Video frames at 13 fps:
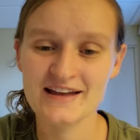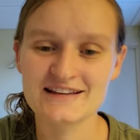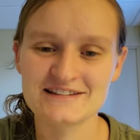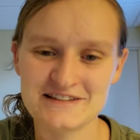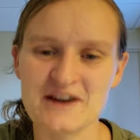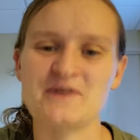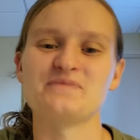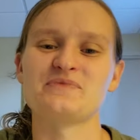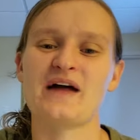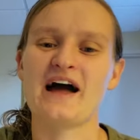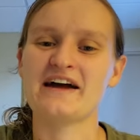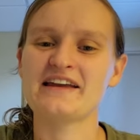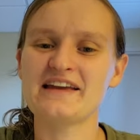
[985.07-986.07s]
So,
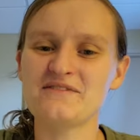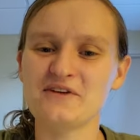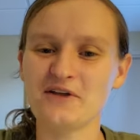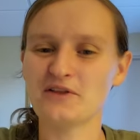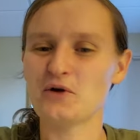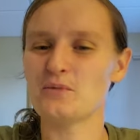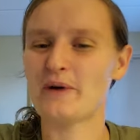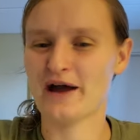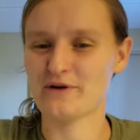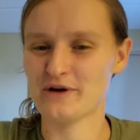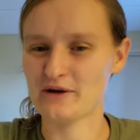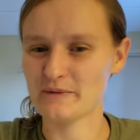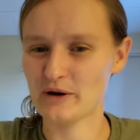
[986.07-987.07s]
I'm going to give you a little
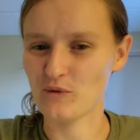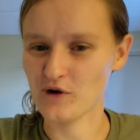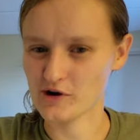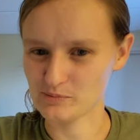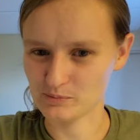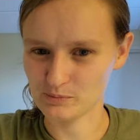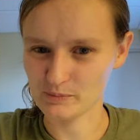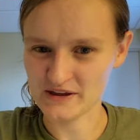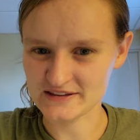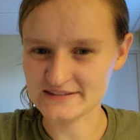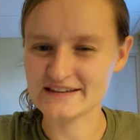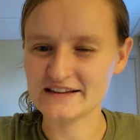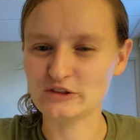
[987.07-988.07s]
background about what our
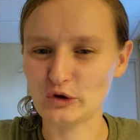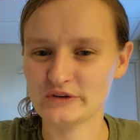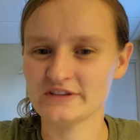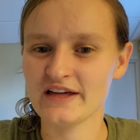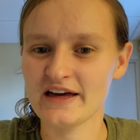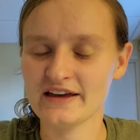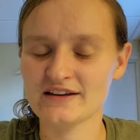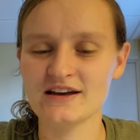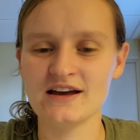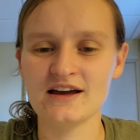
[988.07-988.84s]
PT looks like.